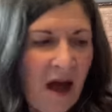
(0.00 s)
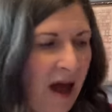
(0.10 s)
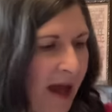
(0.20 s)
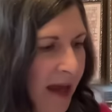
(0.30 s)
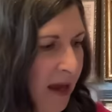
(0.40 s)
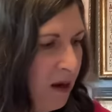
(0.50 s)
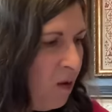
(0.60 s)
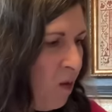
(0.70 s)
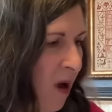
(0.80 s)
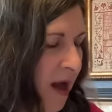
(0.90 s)
I
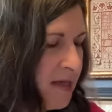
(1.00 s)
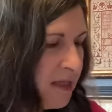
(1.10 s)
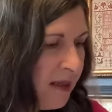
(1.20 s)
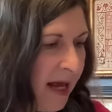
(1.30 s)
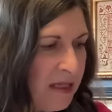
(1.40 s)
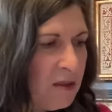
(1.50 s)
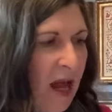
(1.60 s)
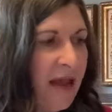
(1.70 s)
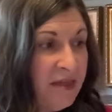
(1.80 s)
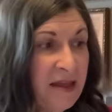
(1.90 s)
was, that's,
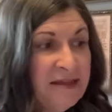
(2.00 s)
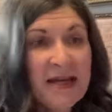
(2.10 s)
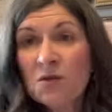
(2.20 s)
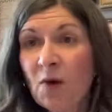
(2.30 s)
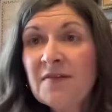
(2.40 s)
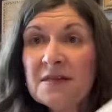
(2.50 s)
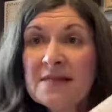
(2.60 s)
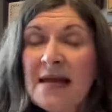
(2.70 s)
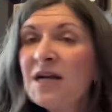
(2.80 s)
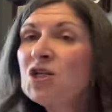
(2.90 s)
I think that's what this
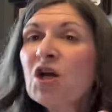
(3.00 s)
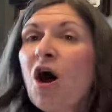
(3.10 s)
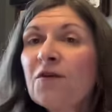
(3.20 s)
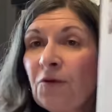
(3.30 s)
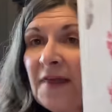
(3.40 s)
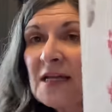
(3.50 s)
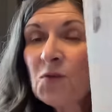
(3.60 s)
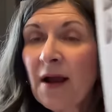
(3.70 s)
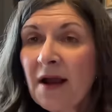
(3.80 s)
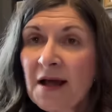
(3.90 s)
is actually called for. That's
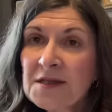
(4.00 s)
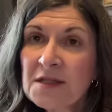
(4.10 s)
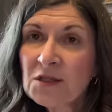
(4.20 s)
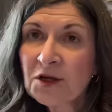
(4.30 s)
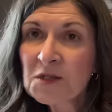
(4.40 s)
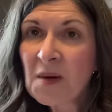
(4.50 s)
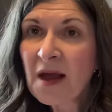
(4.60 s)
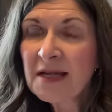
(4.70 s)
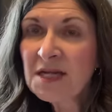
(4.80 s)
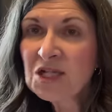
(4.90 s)
where I got the start
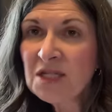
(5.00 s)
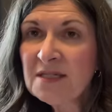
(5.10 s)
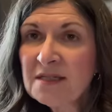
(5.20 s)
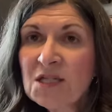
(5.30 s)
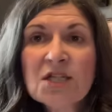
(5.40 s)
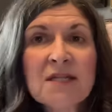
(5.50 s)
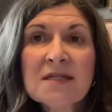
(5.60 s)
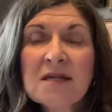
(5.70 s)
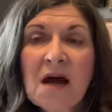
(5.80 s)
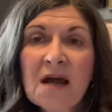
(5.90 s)
spot is she stitched
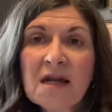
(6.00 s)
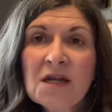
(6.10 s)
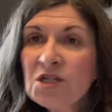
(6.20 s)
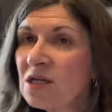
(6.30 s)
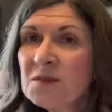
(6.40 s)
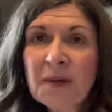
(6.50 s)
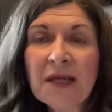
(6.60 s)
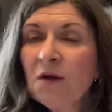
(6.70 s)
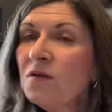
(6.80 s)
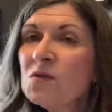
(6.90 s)
this on just
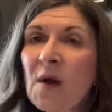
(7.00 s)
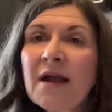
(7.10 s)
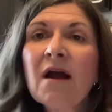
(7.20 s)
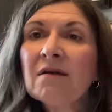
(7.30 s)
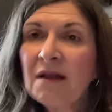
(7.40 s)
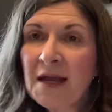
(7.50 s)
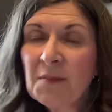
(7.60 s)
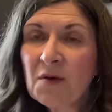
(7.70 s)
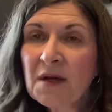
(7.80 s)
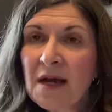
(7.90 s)
plain old Zweigart light
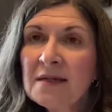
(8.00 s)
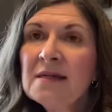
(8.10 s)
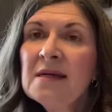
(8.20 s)
mocha.